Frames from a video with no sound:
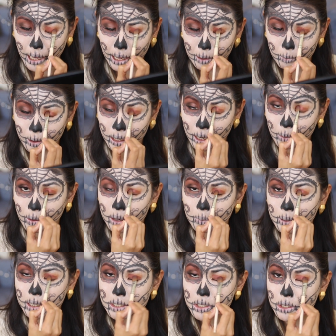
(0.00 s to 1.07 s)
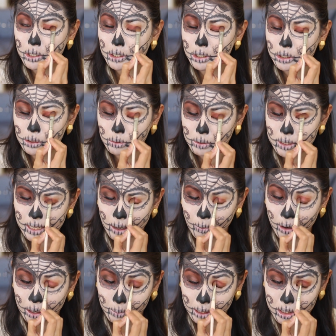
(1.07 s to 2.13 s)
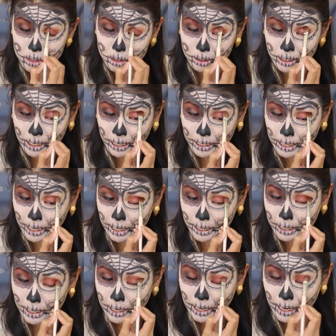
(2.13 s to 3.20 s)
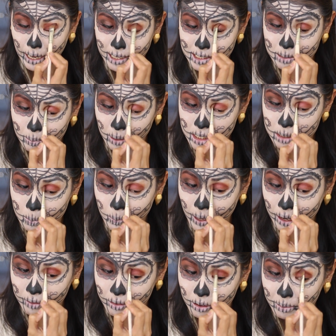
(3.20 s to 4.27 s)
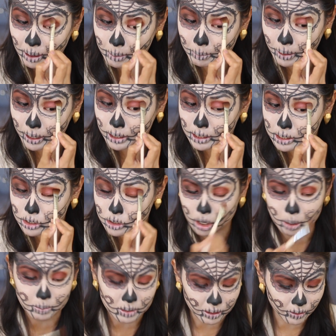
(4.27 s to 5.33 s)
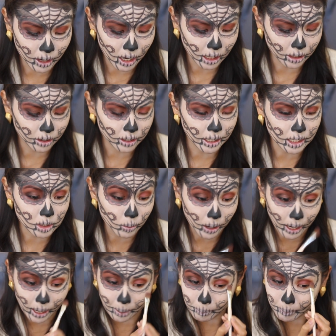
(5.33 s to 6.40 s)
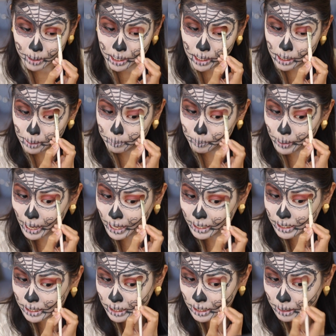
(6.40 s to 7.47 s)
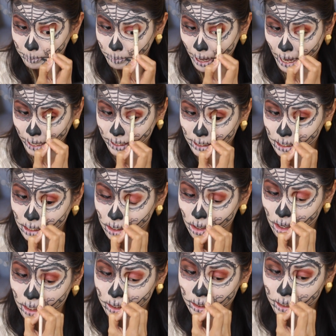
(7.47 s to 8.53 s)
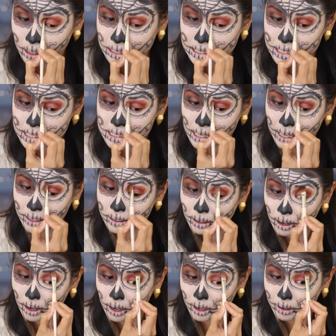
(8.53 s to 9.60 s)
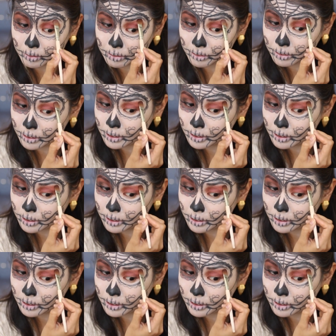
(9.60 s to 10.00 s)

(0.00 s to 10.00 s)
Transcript: And what I want to make sure to do is I want to make sure that I get as much bang for my buck in terms of color. That's why I'm patting it and packing it on instead of